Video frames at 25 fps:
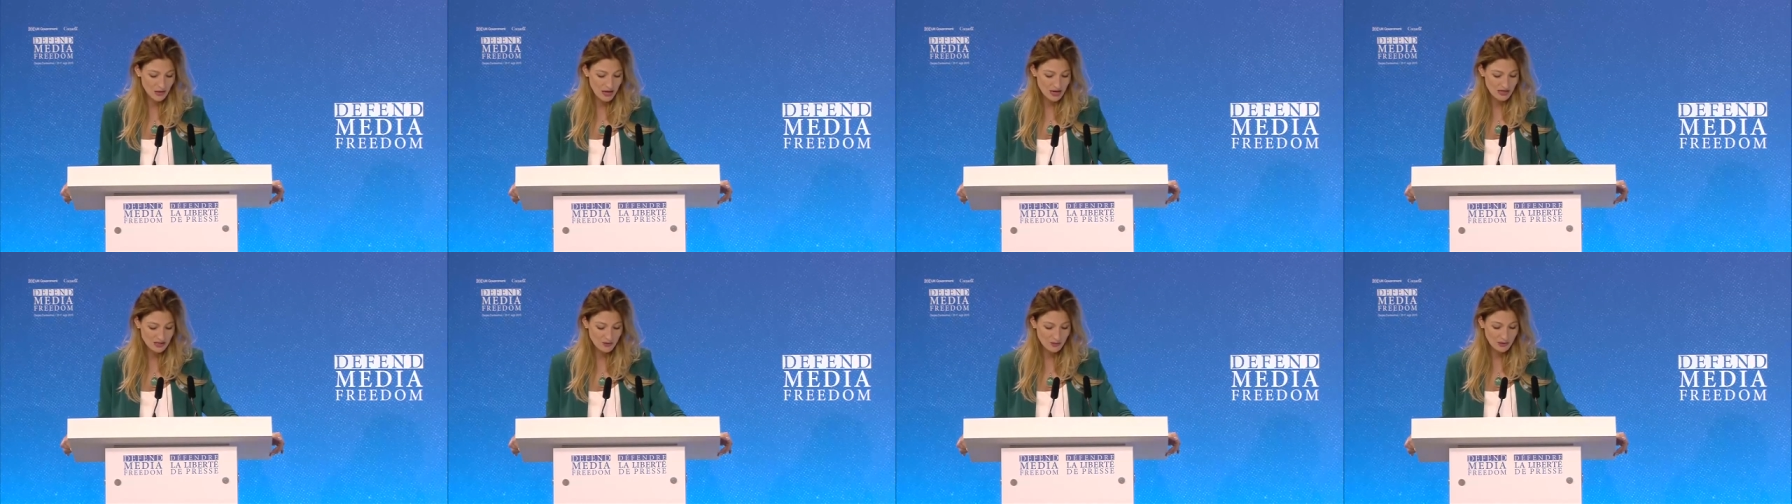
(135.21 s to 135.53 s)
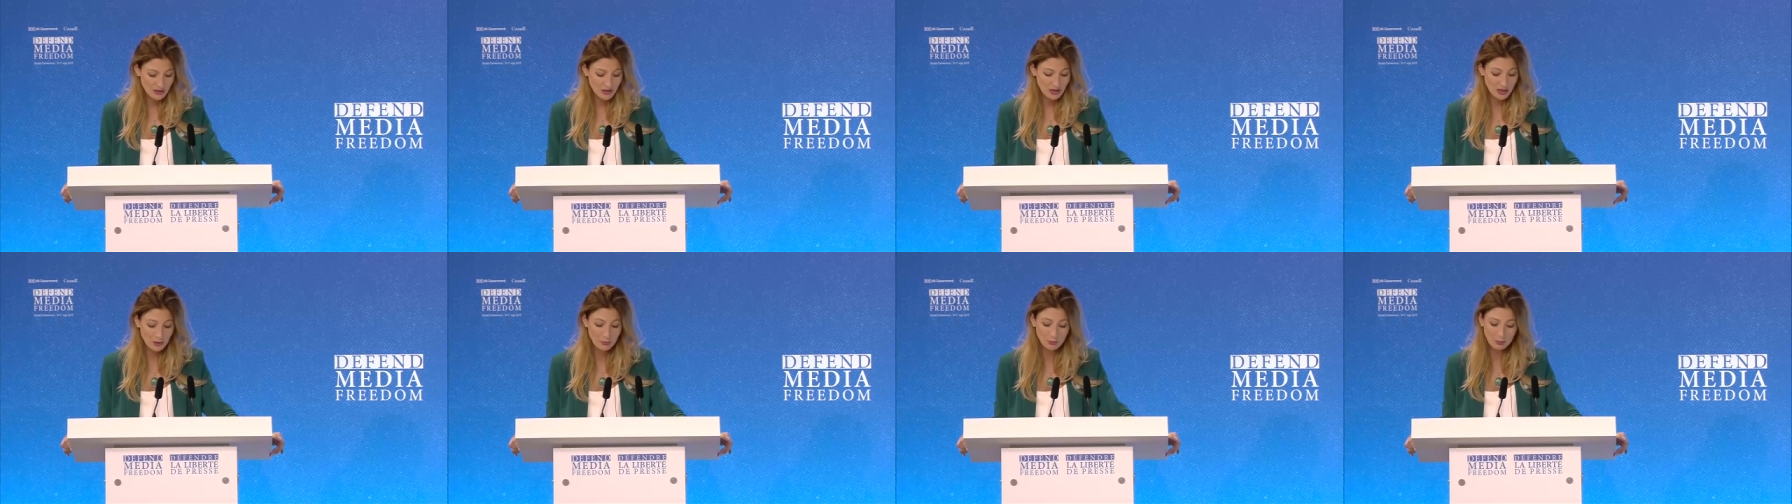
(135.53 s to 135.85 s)
has
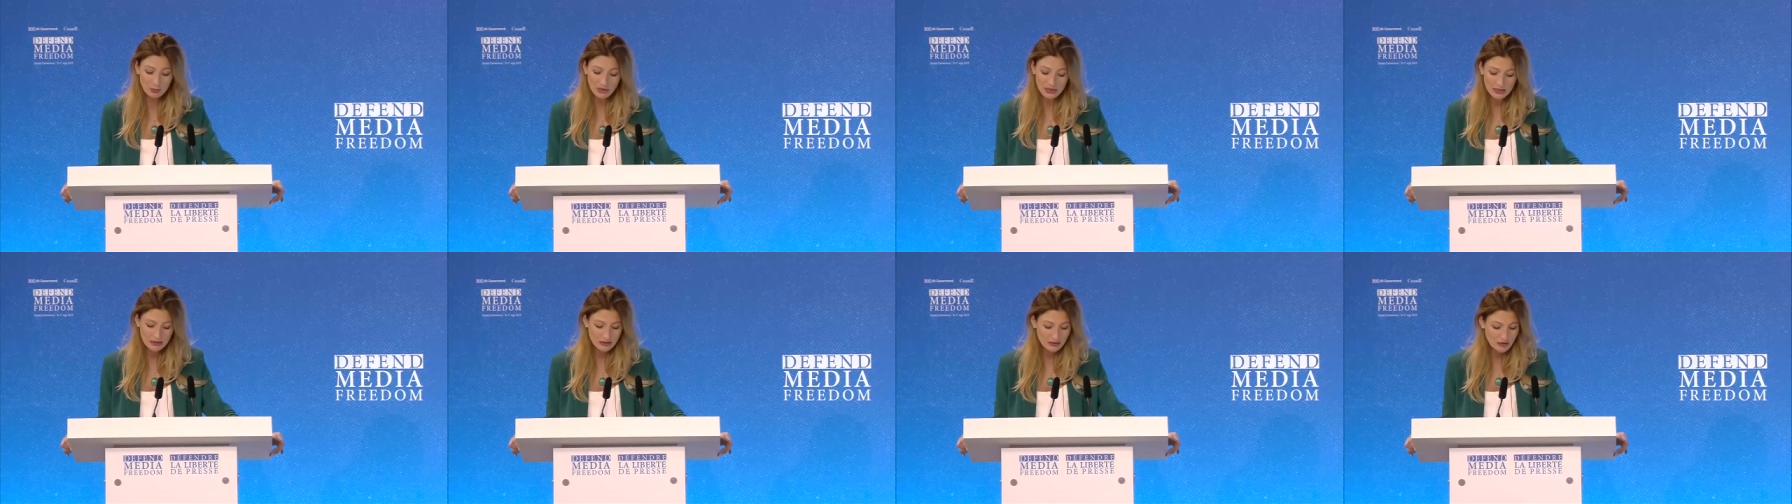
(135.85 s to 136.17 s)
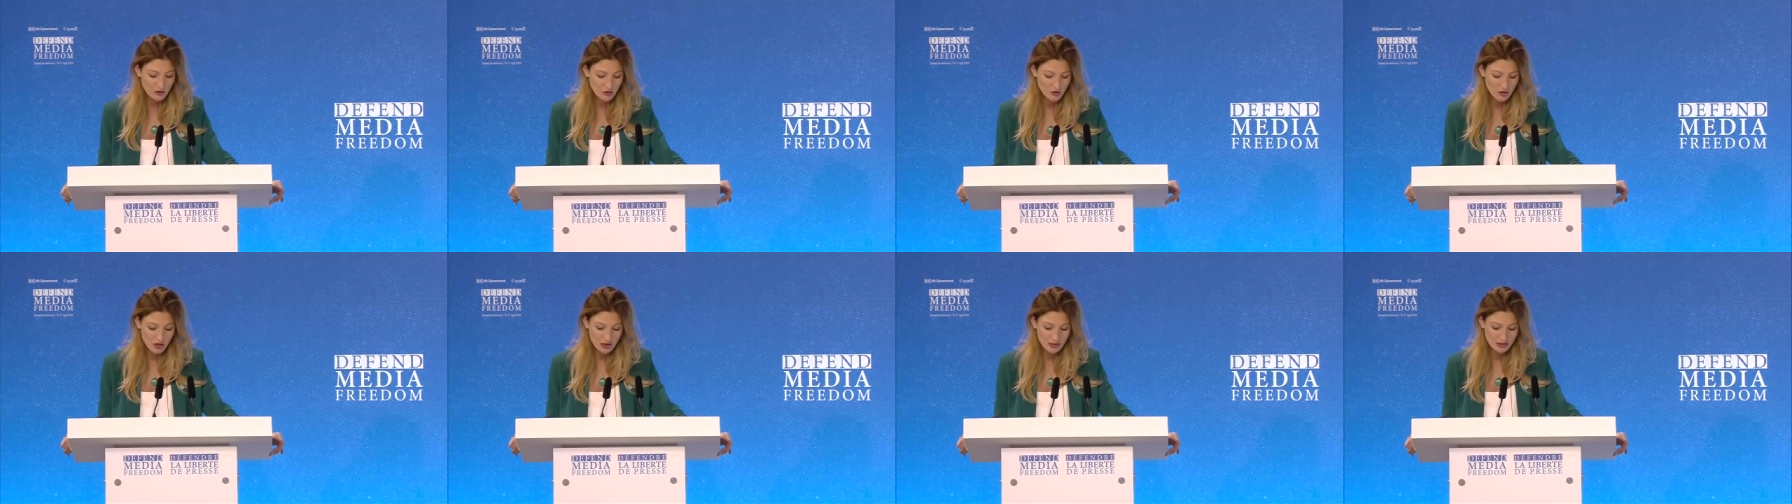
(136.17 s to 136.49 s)
been
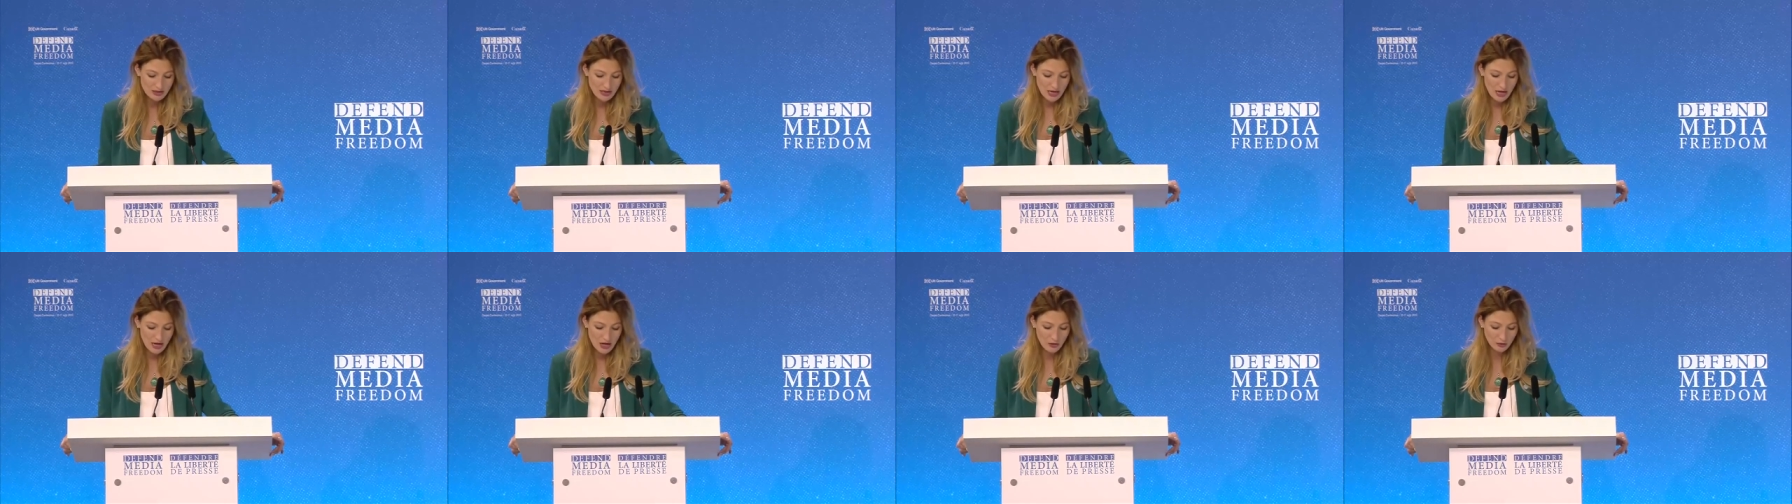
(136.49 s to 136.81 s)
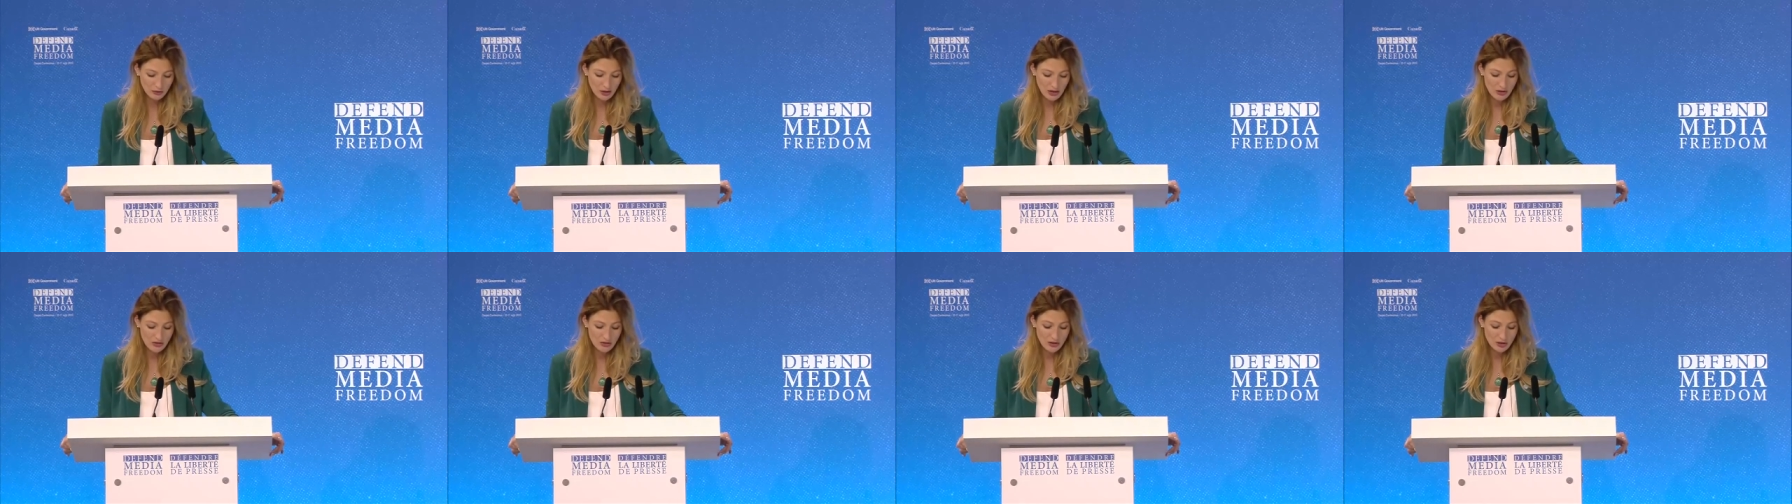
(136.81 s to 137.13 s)
completely shut
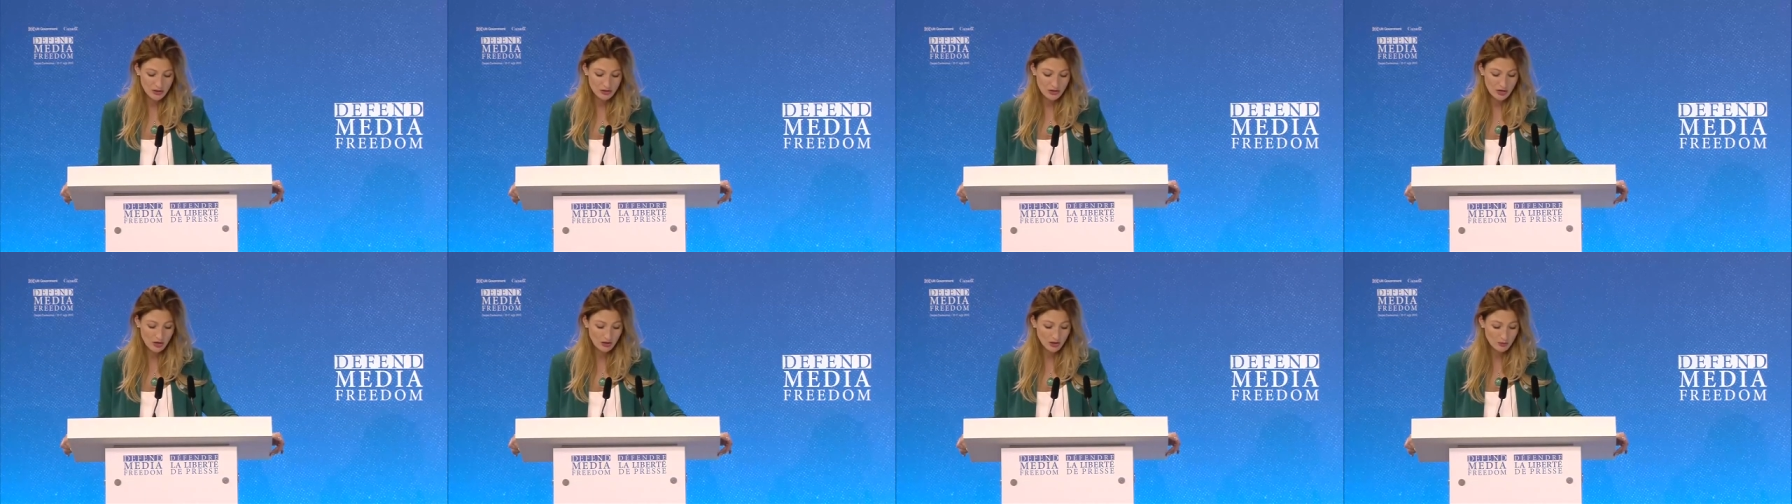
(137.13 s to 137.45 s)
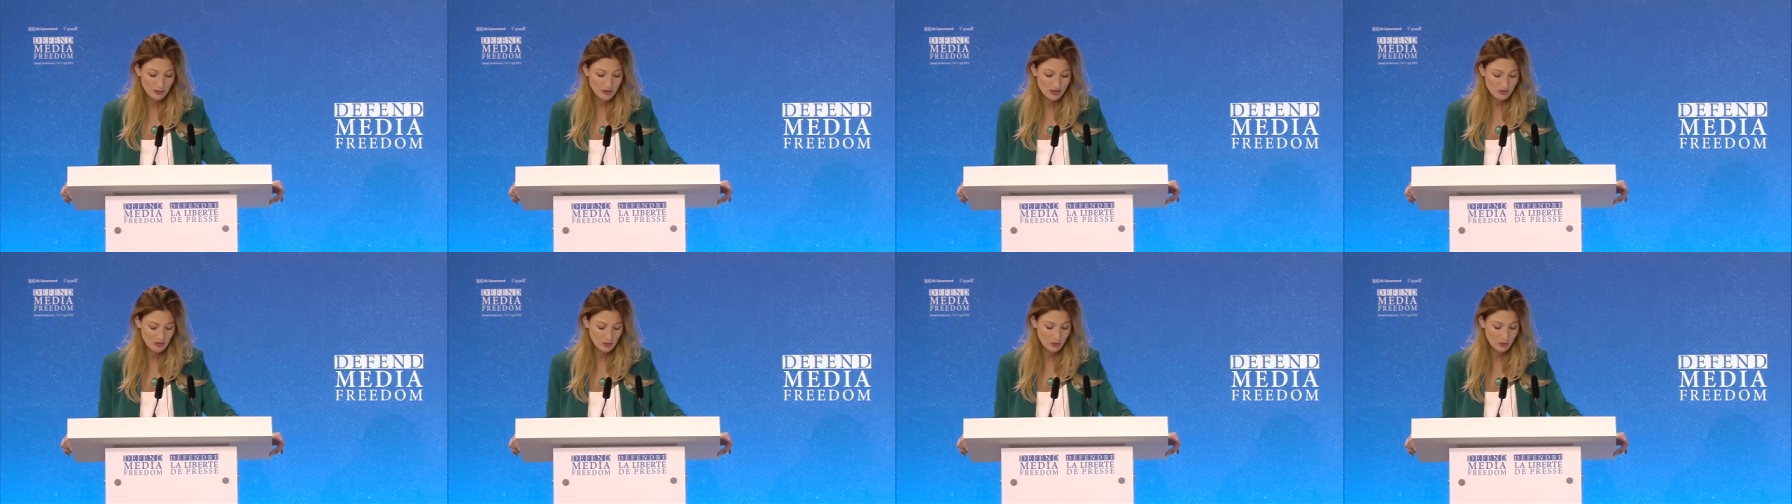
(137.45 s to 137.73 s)
down in the Autonomous